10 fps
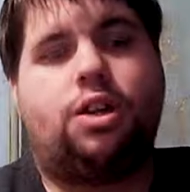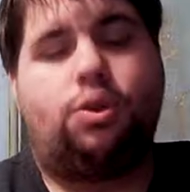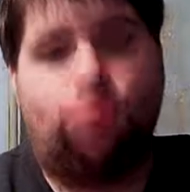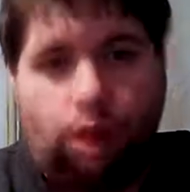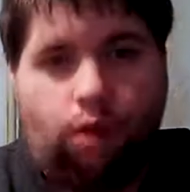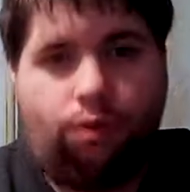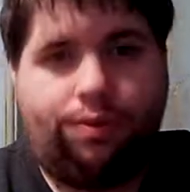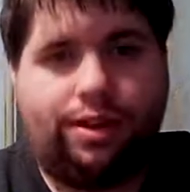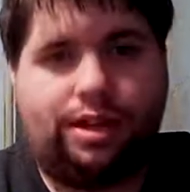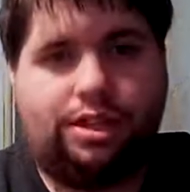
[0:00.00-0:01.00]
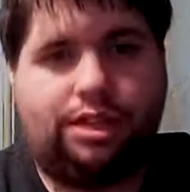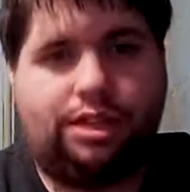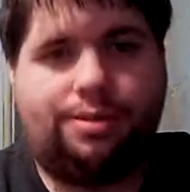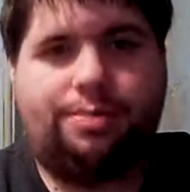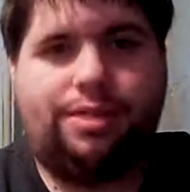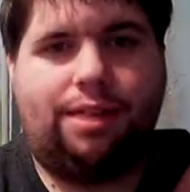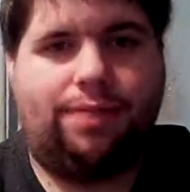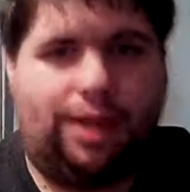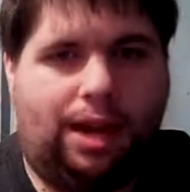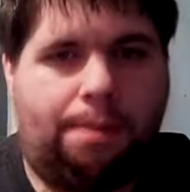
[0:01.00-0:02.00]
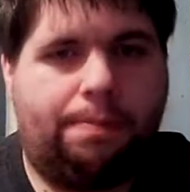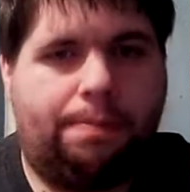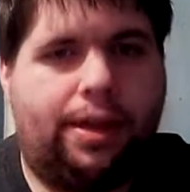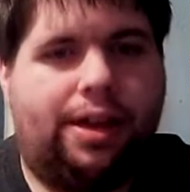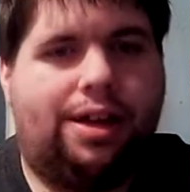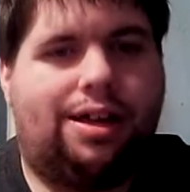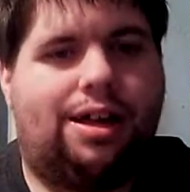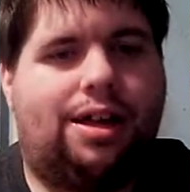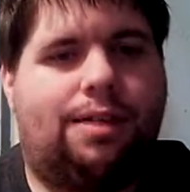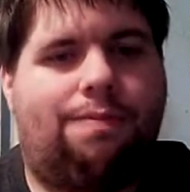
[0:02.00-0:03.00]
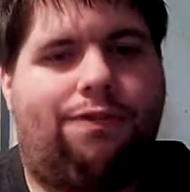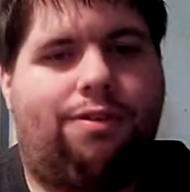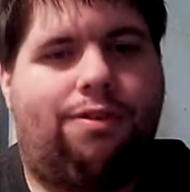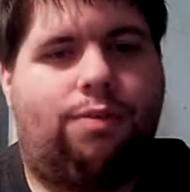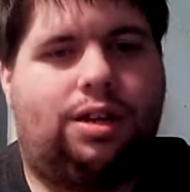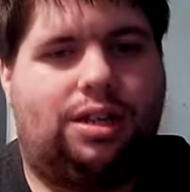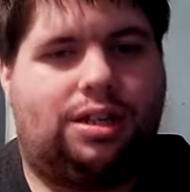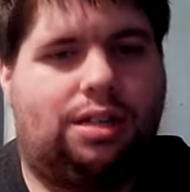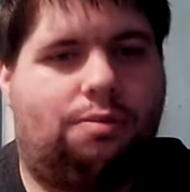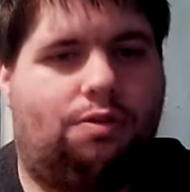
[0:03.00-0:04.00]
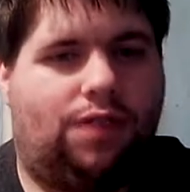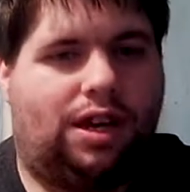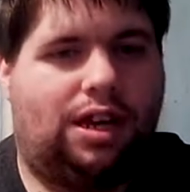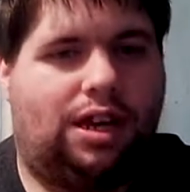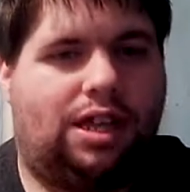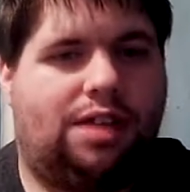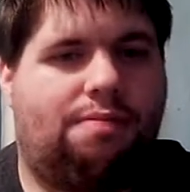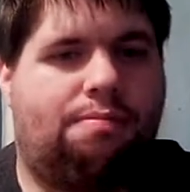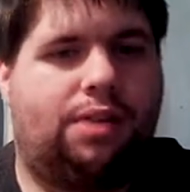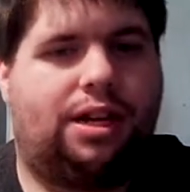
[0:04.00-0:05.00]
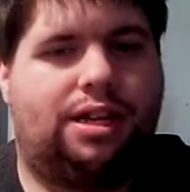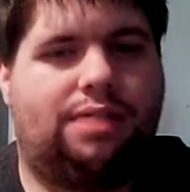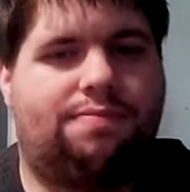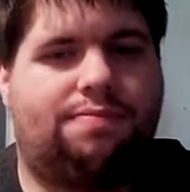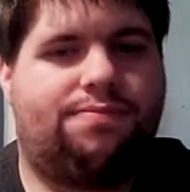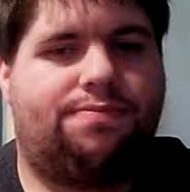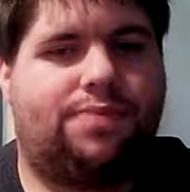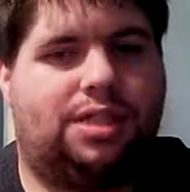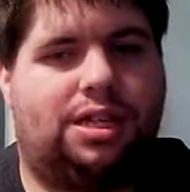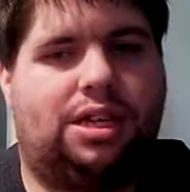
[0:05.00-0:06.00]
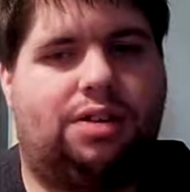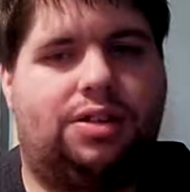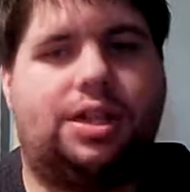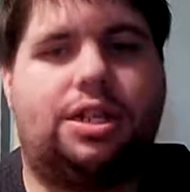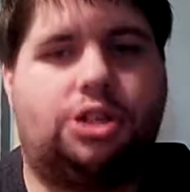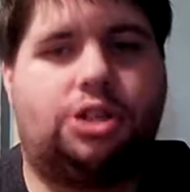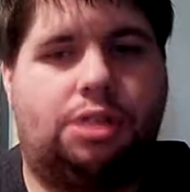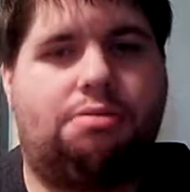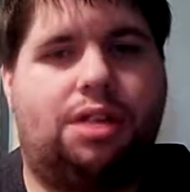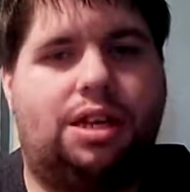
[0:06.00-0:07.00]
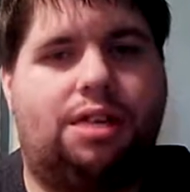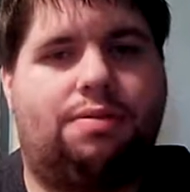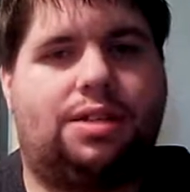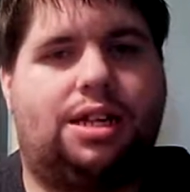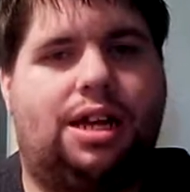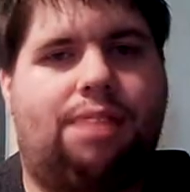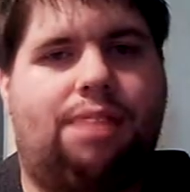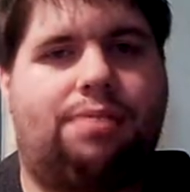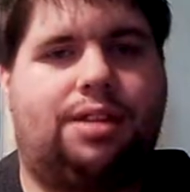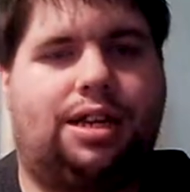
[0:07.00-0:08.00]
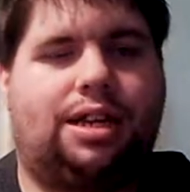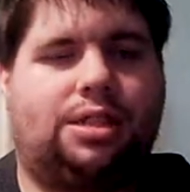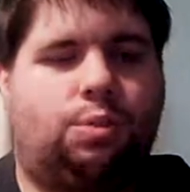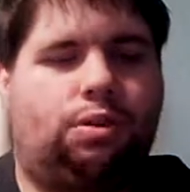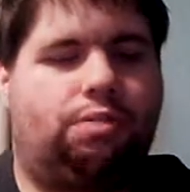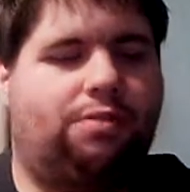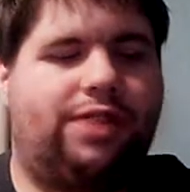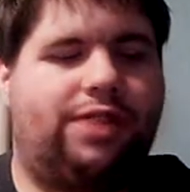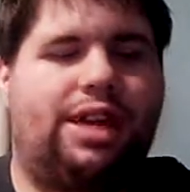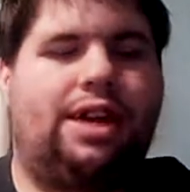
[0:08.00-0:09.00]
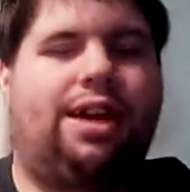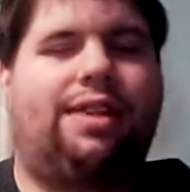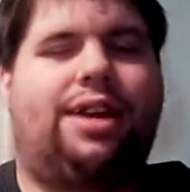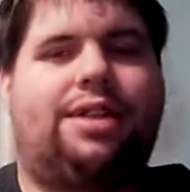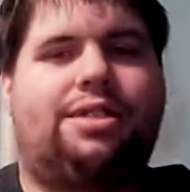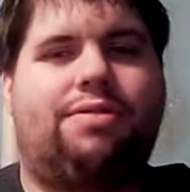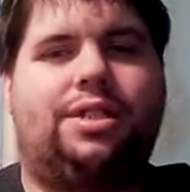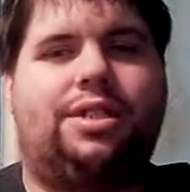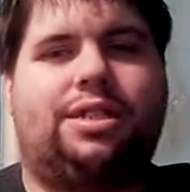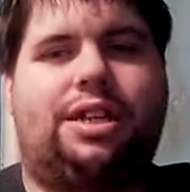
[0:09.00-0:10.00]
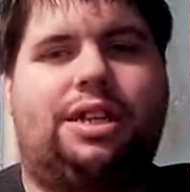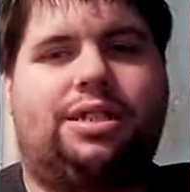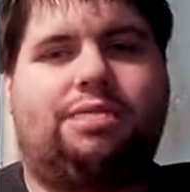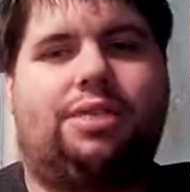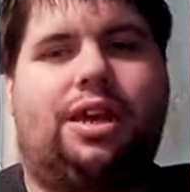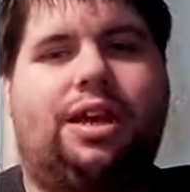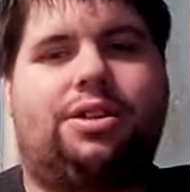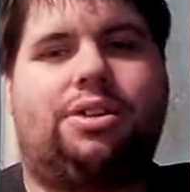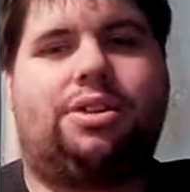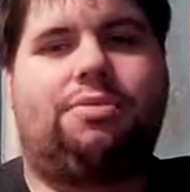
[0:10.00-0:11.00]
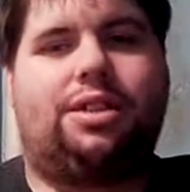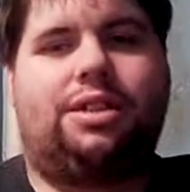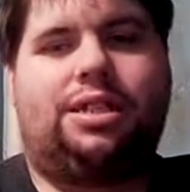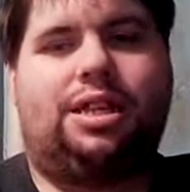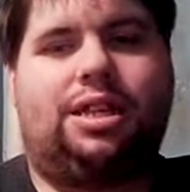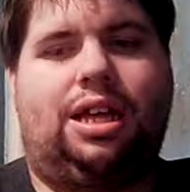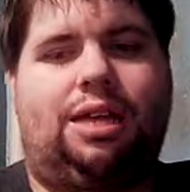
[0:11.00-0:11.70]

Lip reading: You know they're going to change some stuff in a game from what it is in the movie, but you get a general idea of what's going to happen, and that can spoil the movie. Not so in this case. They actually released it.